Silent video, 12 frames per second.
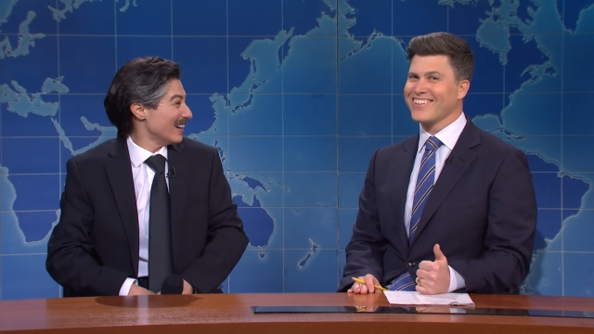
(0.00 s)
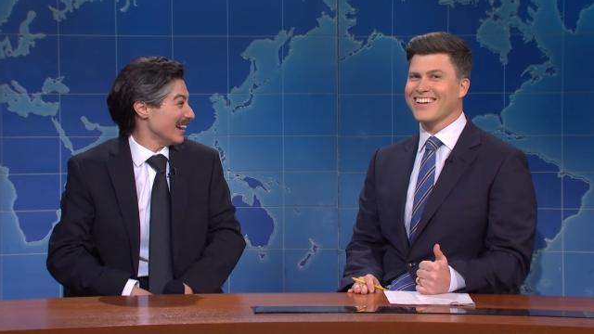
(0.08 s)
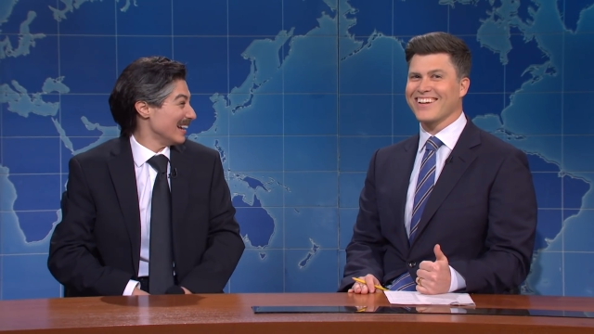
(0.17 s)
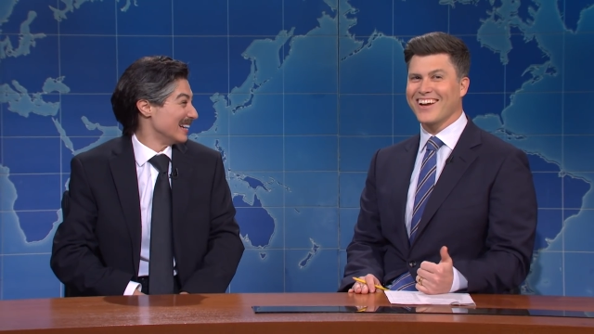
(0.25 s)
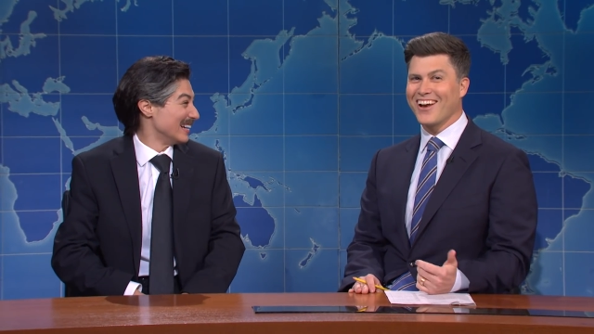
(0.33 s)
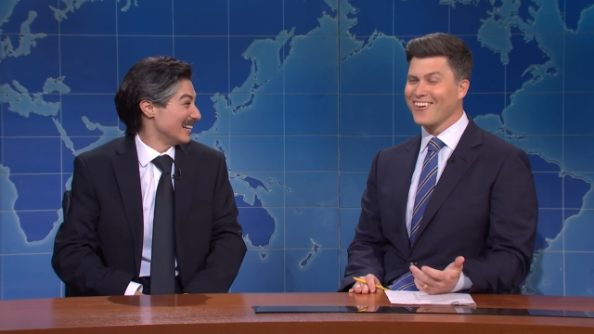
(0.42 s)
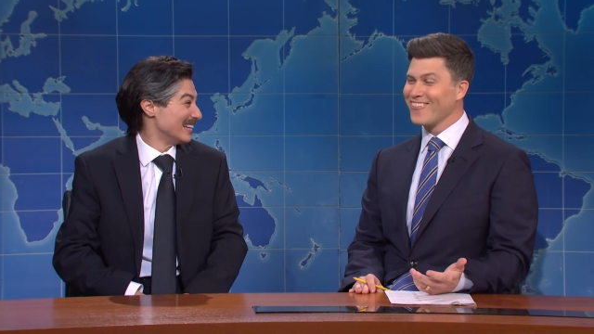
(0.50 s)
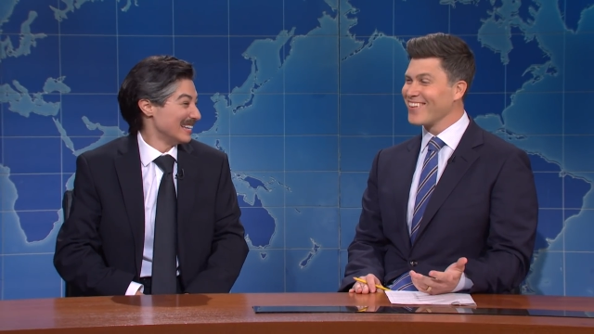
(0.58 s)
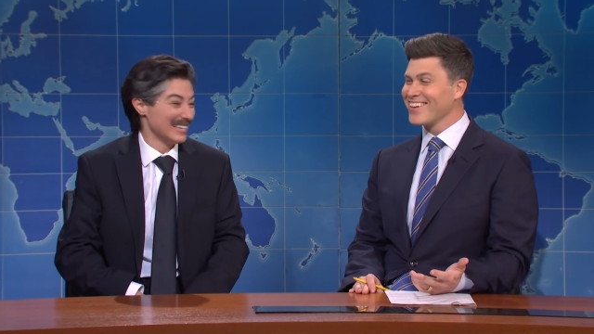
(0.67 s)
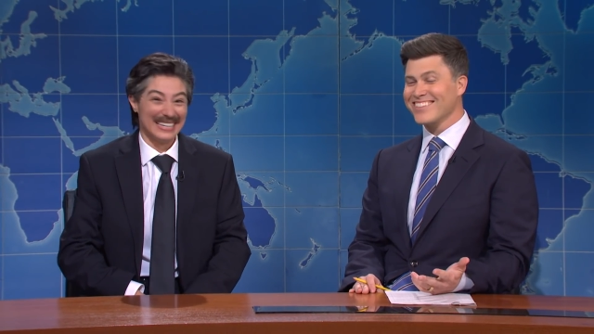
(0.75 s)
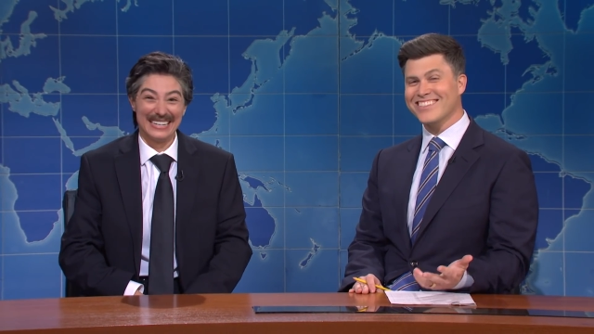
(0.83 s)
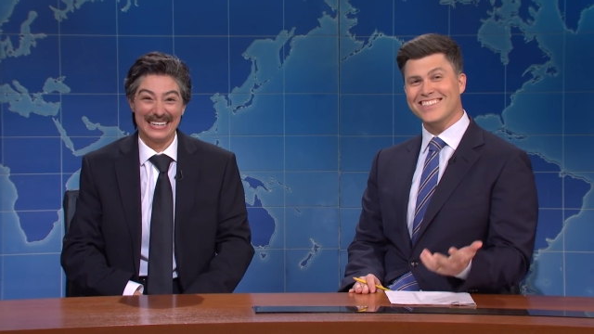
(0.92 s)
Speaker 1: right.
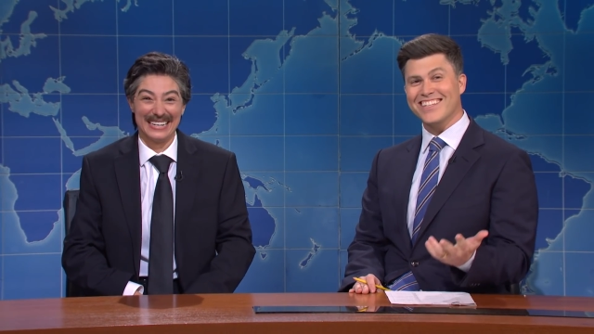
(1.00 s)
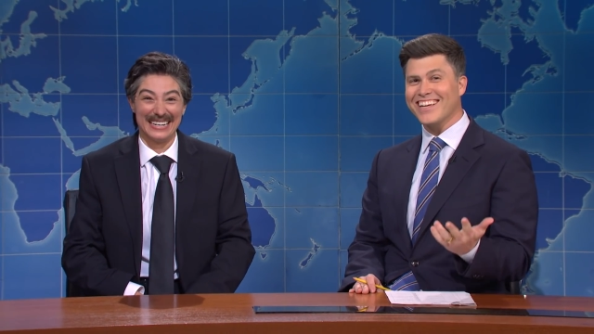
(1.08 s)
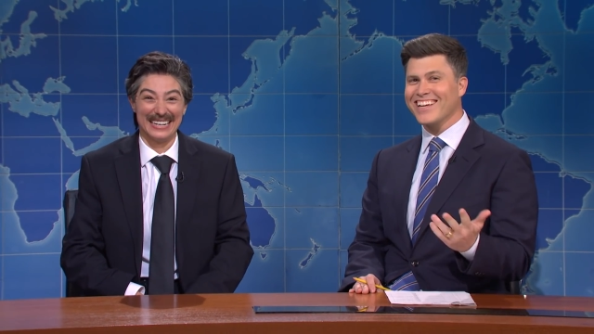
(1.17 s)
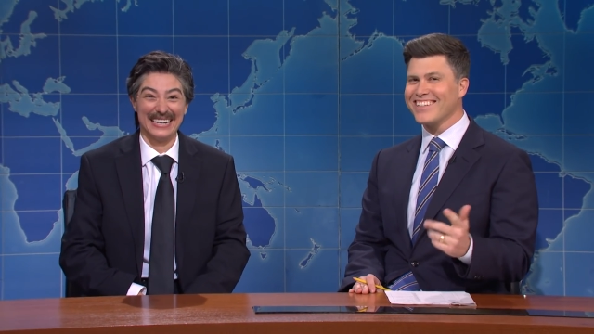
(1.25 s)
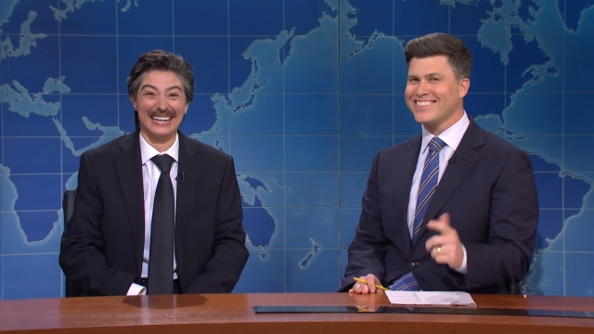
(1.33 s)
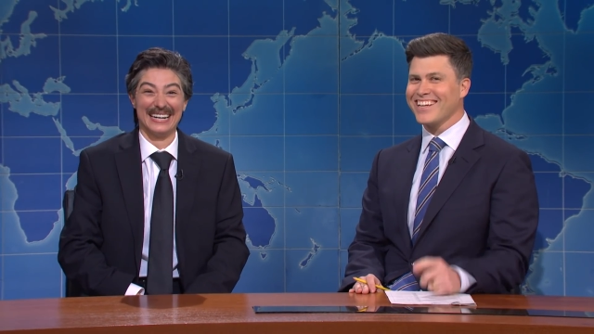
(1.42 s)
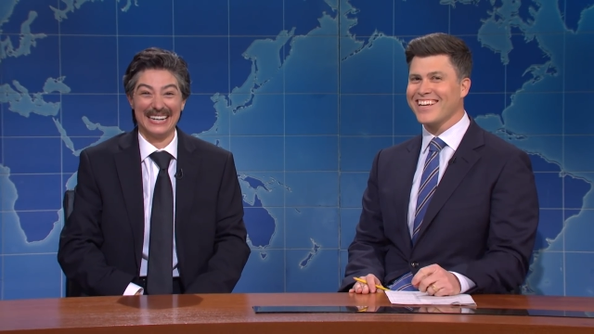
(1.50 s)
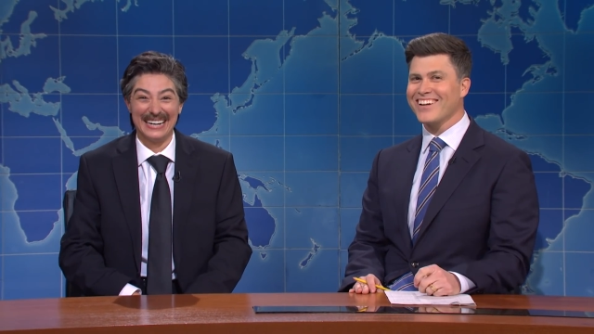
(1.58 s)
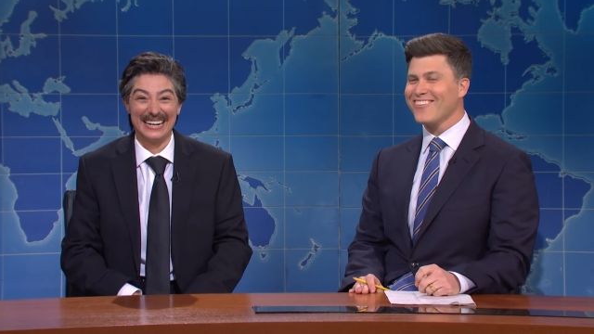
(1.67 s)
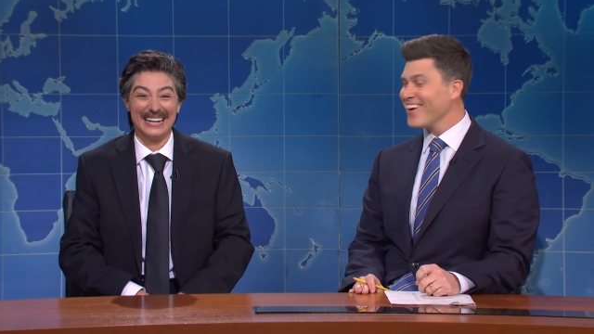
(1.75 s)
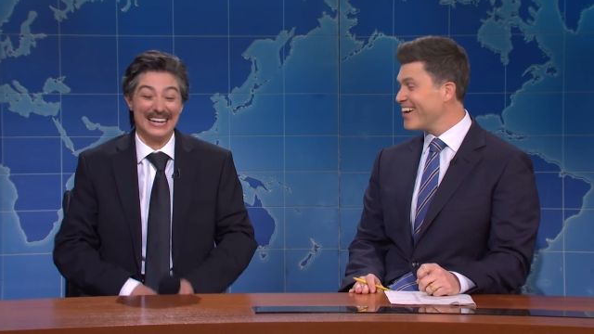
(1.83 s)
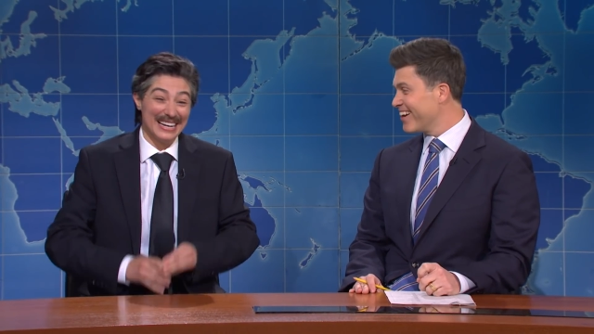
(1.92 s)
We'll see. Take
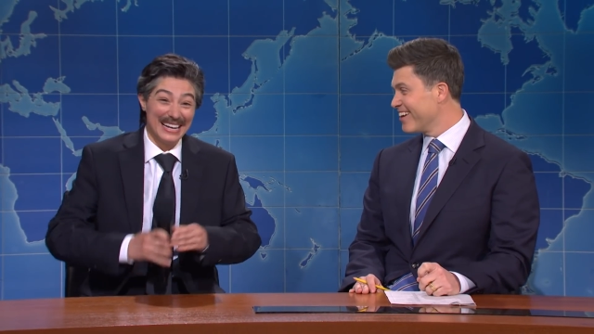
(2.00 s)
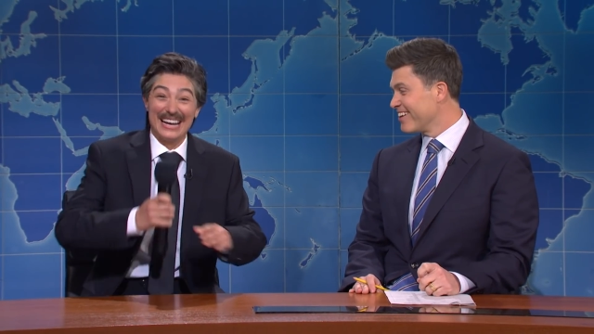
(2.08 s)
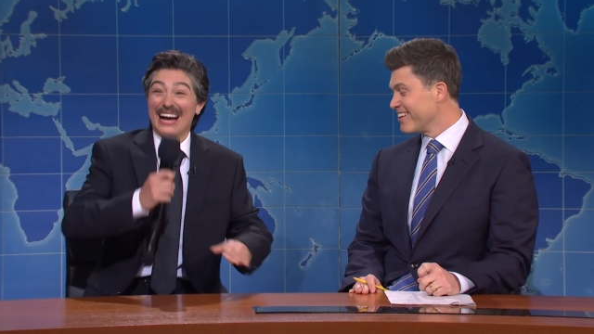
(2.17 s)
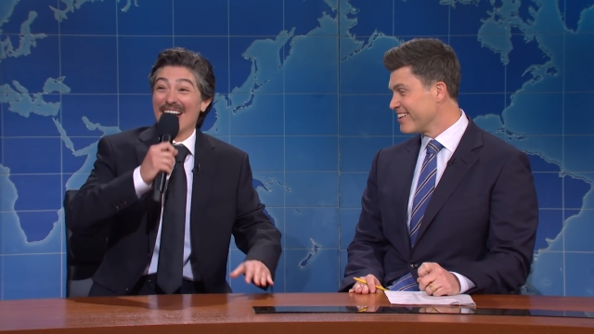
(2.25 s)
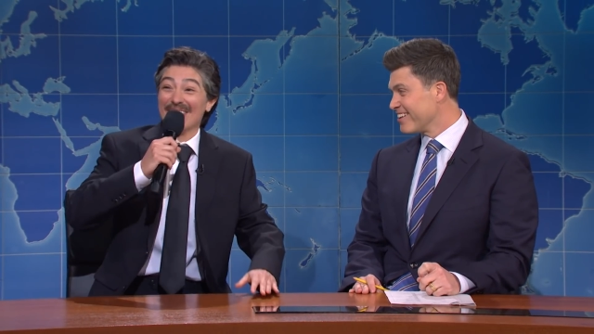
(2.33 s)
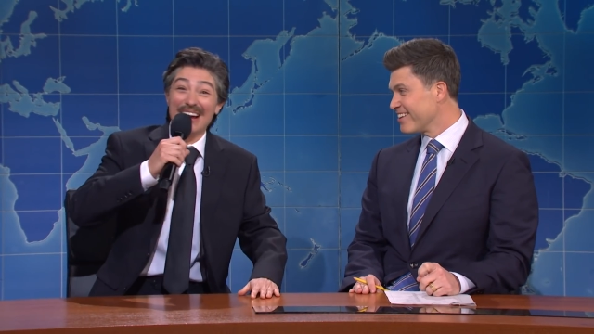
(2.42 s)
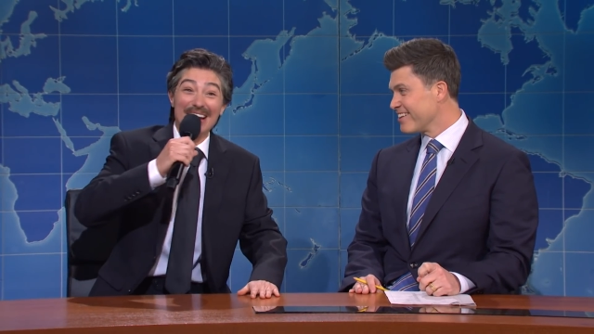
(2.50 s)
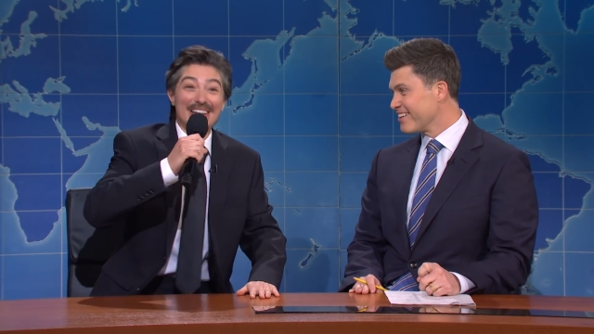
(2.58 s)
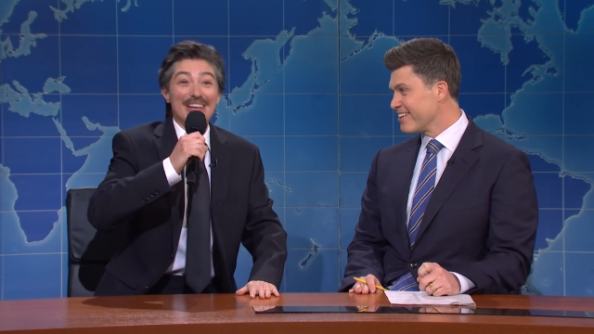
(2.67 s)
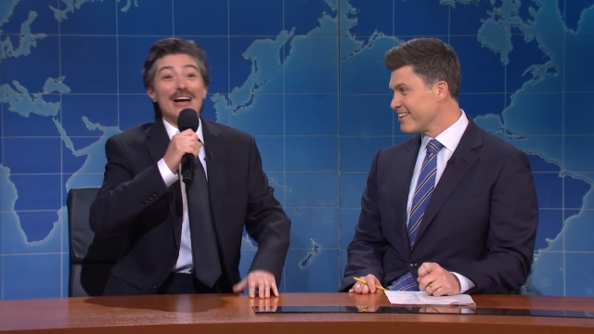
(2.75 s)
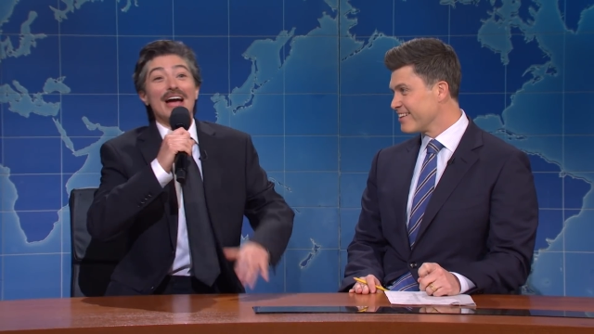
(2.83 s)
it away.
Speaker 2: All right.